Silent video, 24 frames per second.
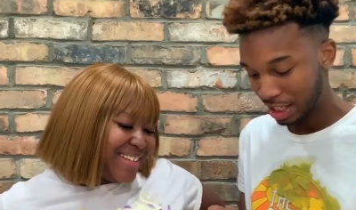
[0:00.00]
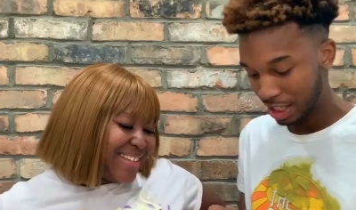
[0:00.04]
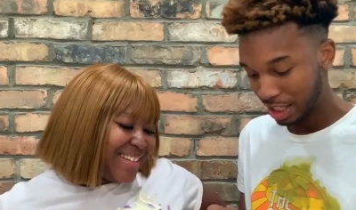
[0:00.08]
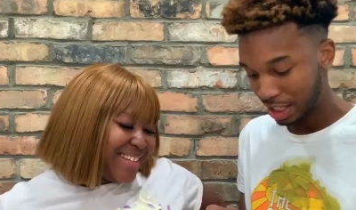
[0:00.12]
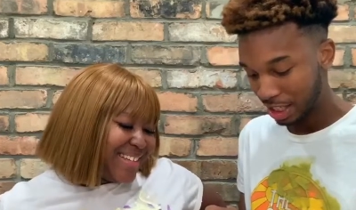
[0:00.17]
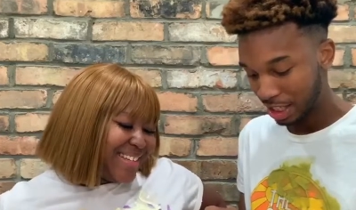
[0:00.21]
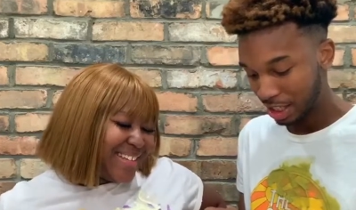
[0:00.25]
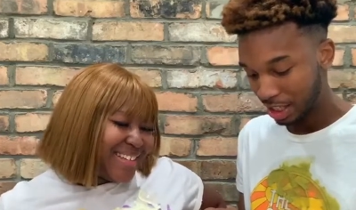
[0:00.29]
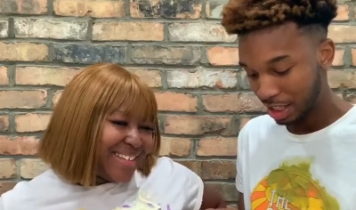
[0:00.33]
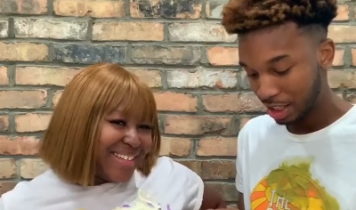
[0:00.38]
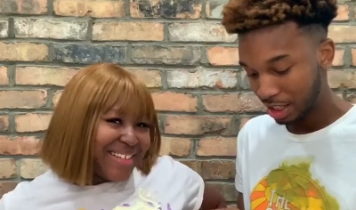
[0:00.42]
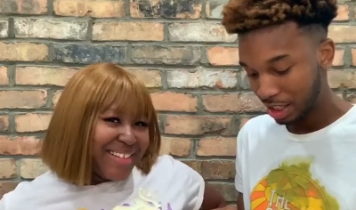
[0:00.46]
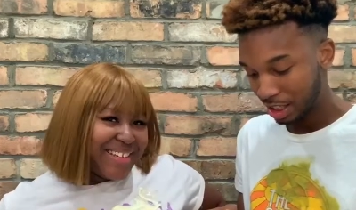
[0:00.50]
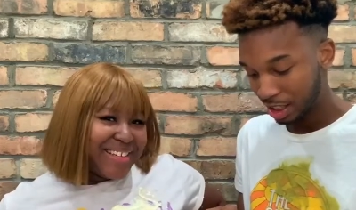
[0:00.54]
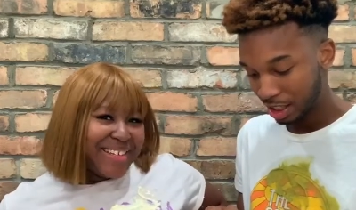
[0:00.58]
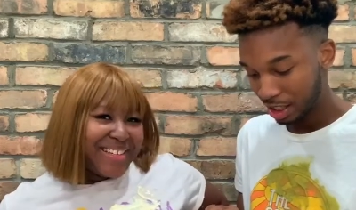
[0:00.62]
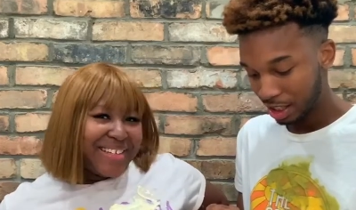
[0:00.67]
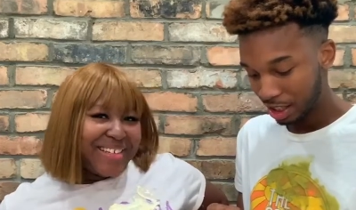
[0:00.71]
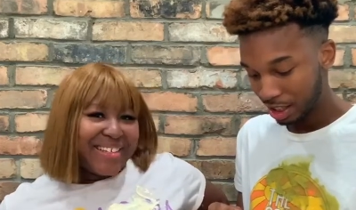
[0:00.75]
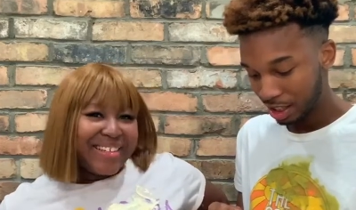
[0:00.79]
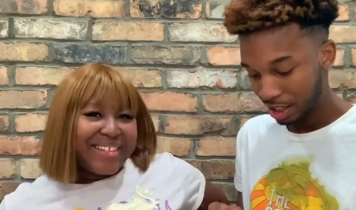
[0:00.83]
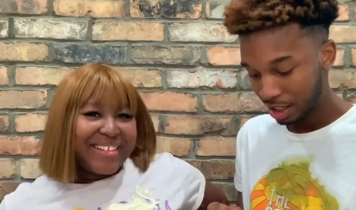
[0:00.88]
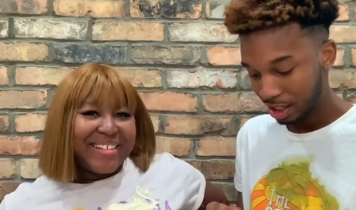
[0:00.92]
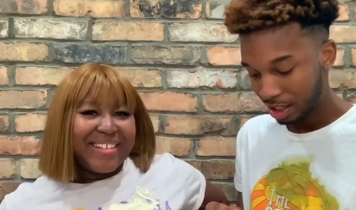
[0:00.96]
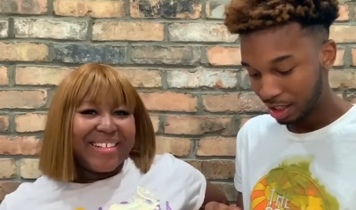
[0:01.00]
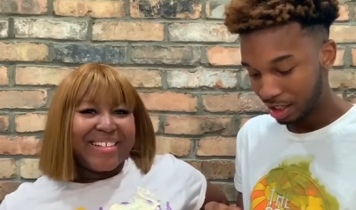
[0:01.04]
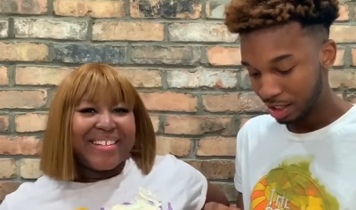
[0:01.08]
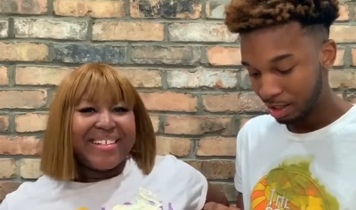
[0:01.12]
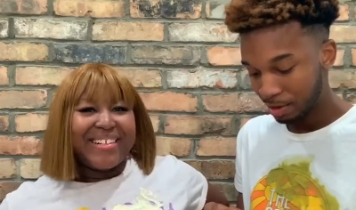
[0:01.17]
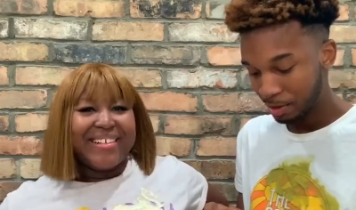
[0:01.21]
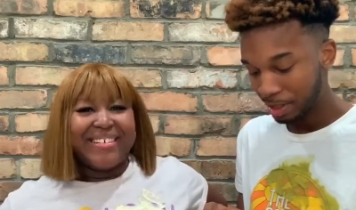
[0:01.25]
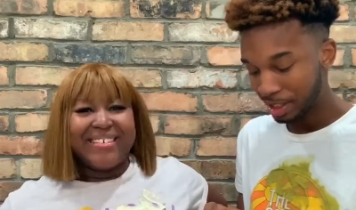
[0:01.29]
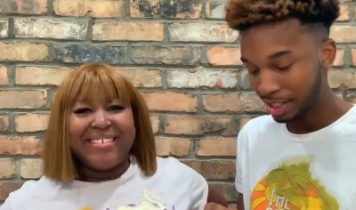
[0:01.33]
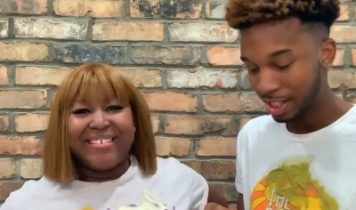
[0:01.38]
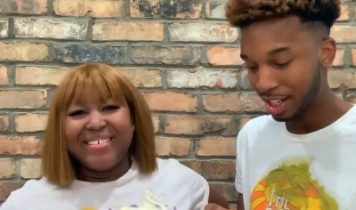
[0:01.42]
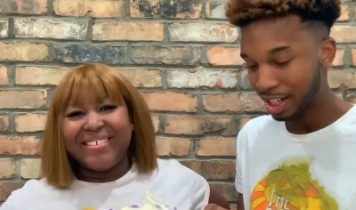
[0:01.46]

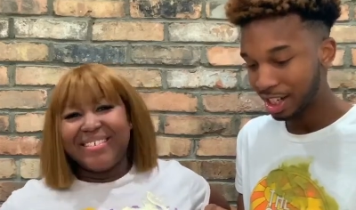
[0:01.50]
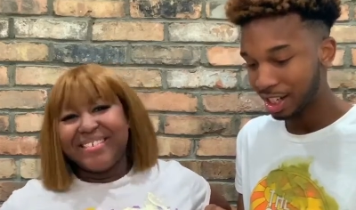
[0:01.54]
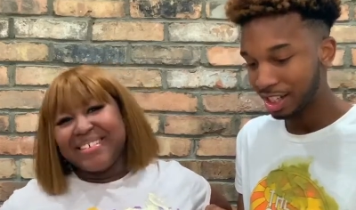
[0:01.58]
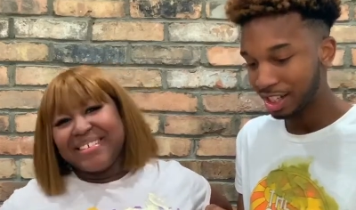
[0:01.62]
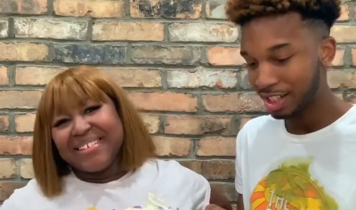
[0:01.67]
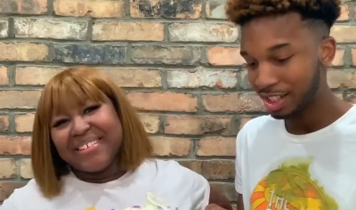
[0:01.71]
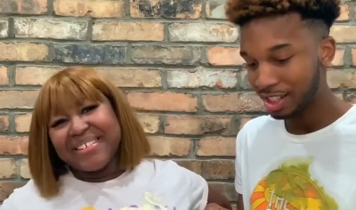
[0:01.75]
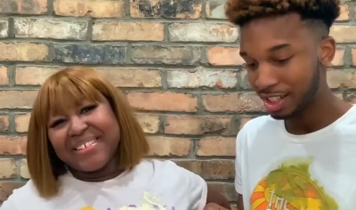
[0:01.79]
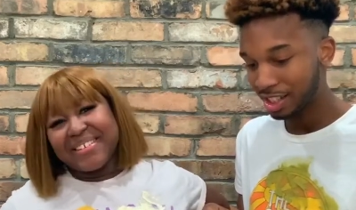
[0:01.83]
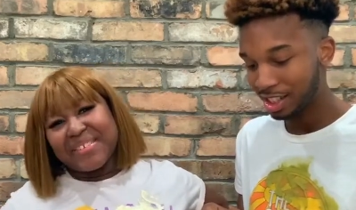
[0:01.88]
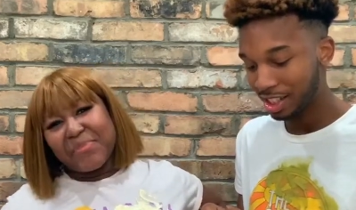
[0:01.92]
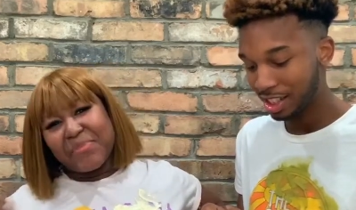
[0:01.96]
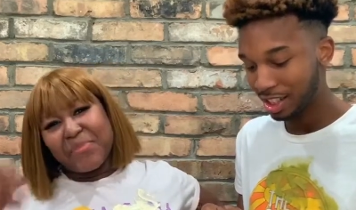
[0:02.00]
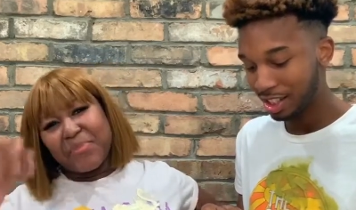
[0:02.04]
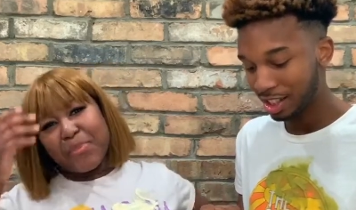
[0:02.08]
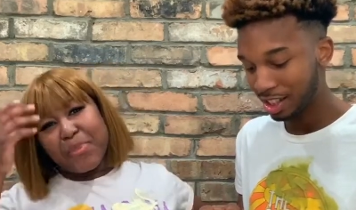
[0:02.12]
(no one is talking)